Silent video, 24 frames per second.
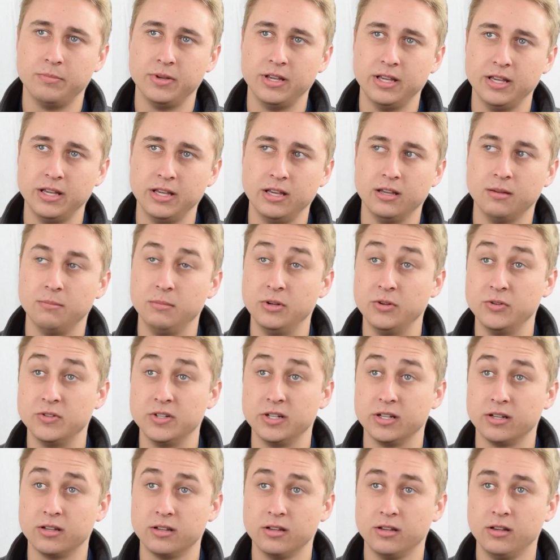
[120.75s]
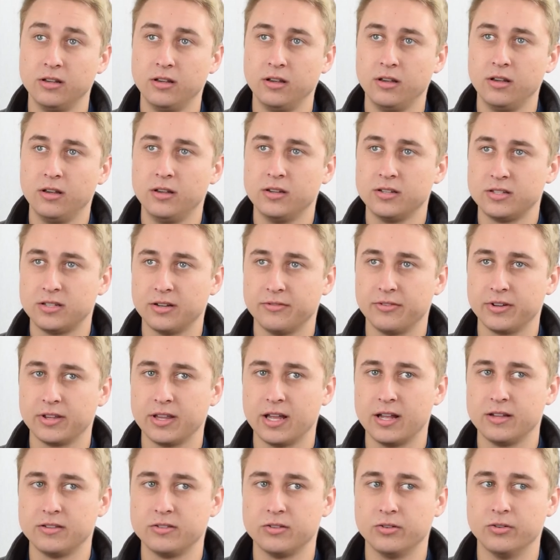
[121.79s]
PE and music, stuff like
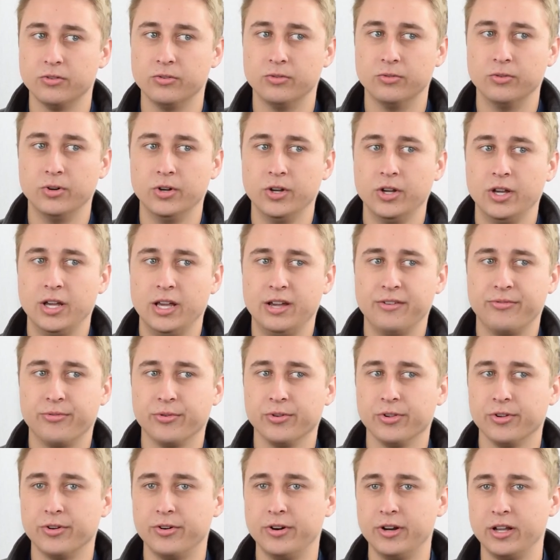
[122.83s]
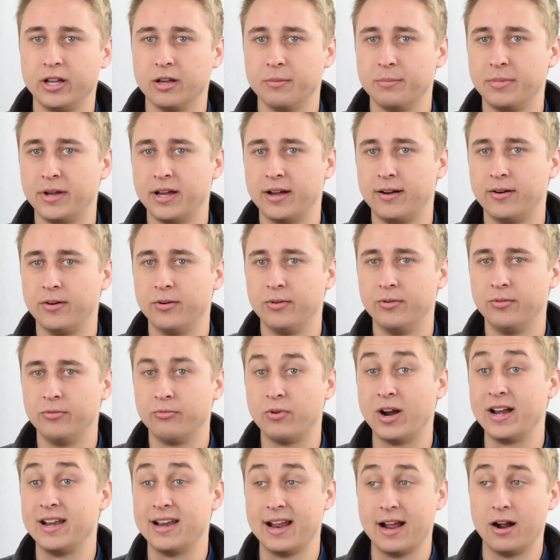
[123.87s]
that. So if we're learning about,
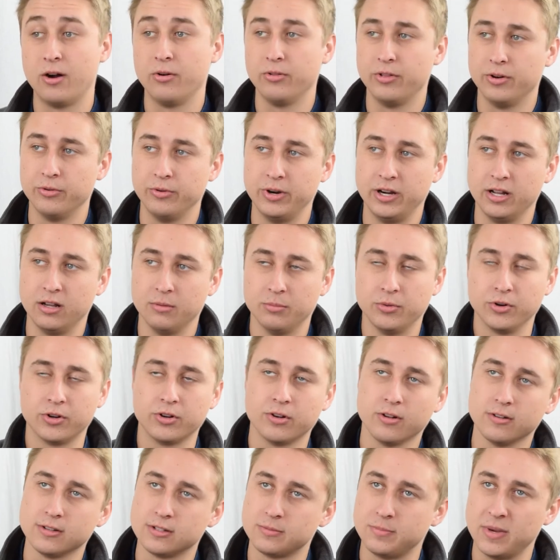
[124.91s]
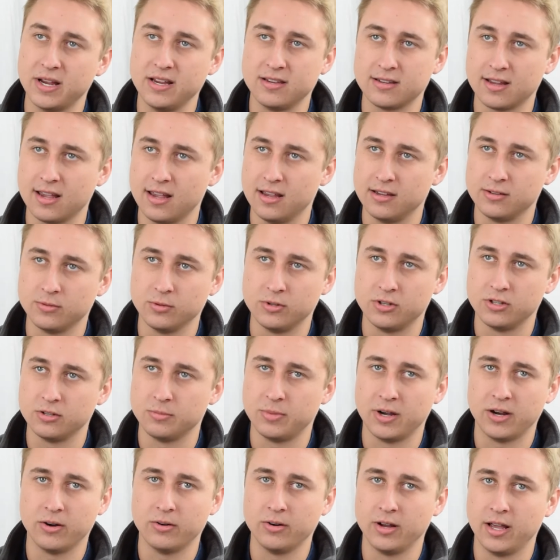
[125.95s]
right now they're reading a book called Space Case, which is
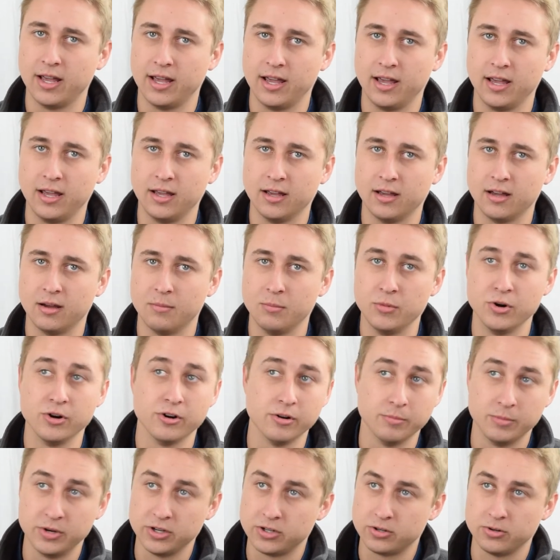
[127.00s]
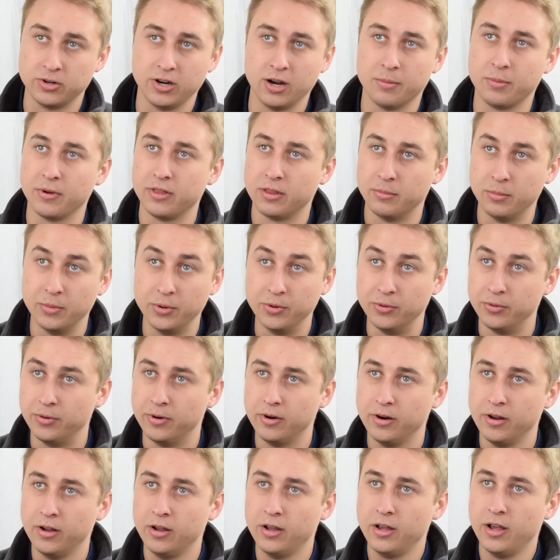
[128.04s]
about a murder mystery up on the moon,
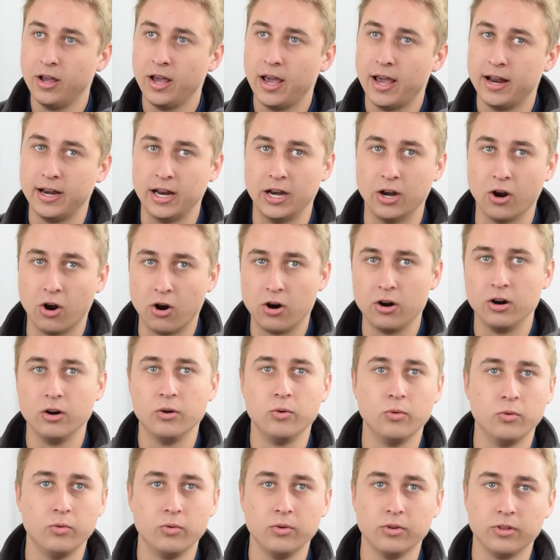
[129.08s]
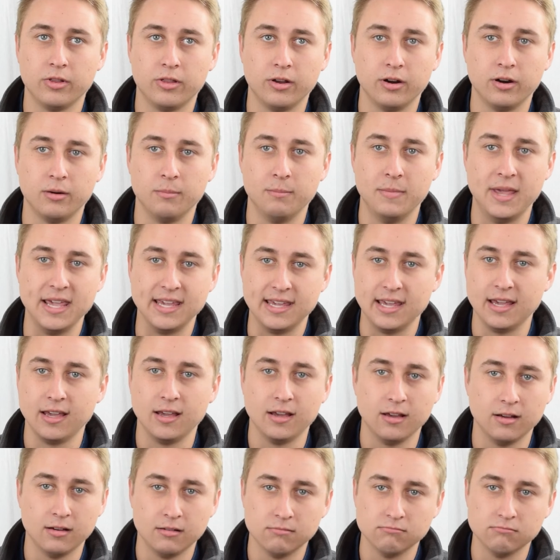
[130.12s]
and in art they're
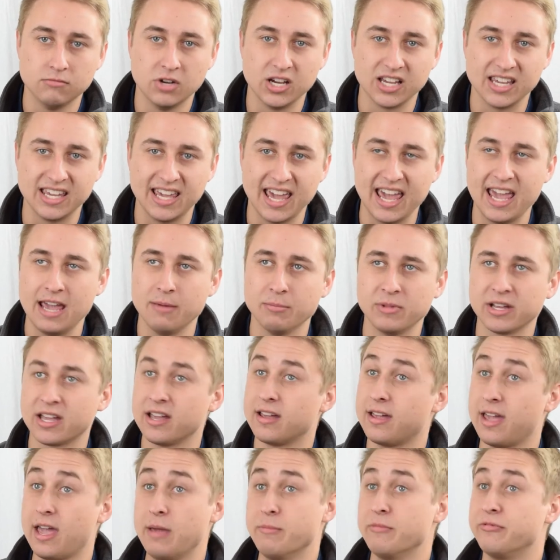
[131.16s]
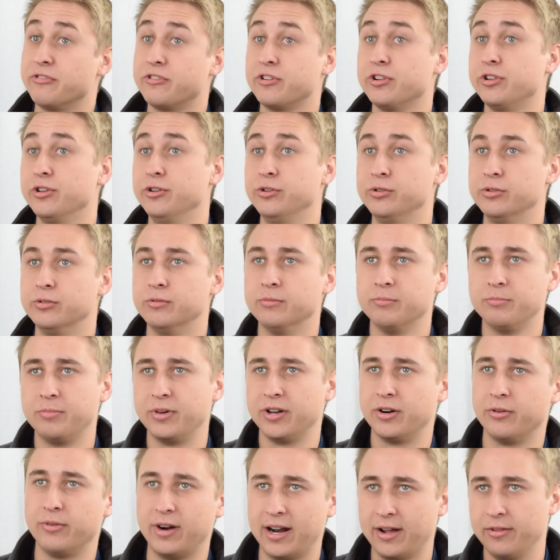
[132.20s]
making a game, like a game of Clue,
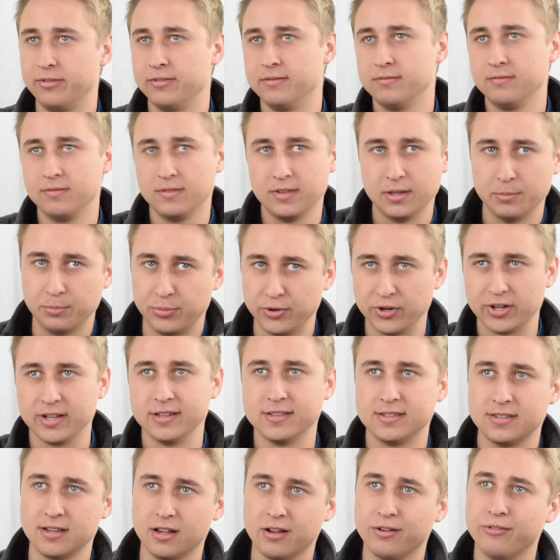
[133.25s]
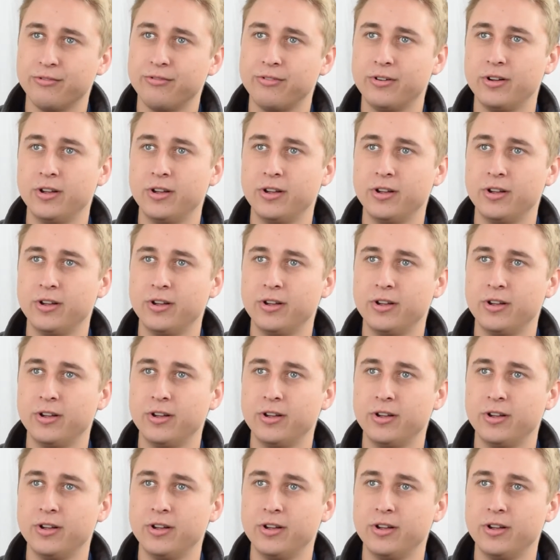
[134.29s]
but around the book itself.